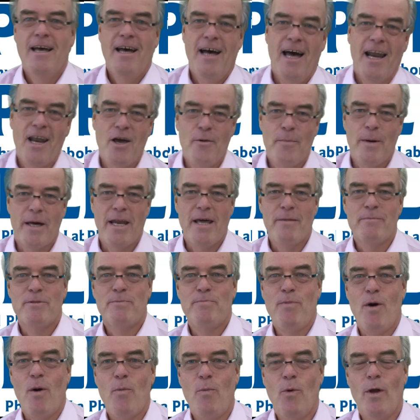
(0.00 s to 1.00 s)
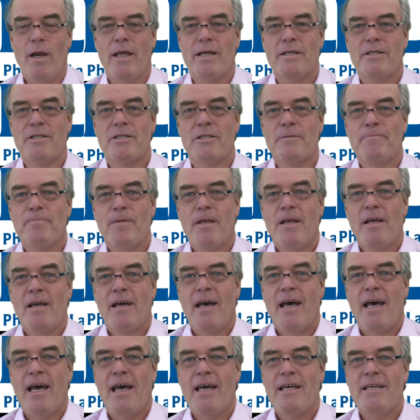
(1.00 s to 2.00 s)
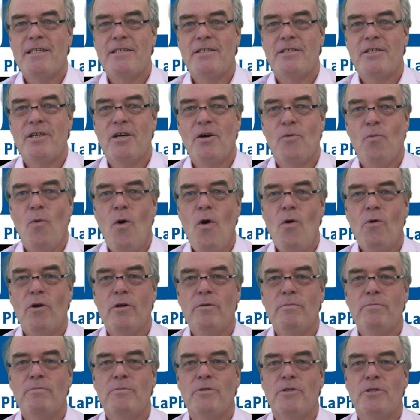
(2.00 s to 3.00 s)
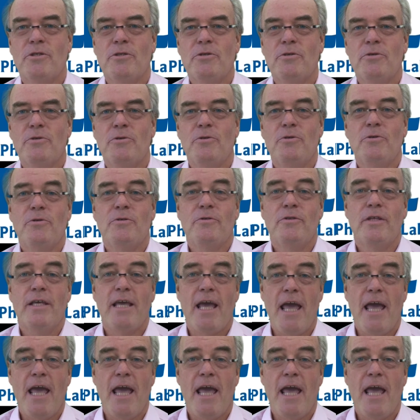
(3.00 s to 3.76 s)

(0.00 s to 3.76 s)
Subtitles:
Hello, my name is Bob Willis, and welcome to the